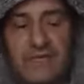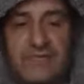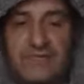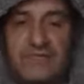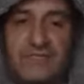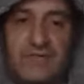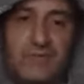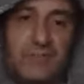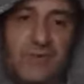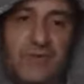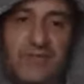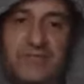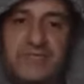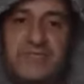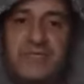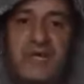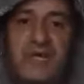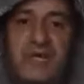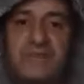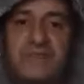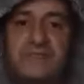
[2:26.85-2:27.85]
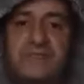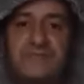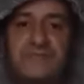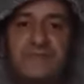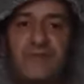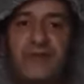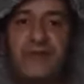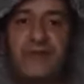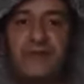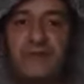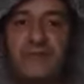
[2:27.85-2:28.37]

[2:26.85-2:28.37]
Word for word: So by the time this fight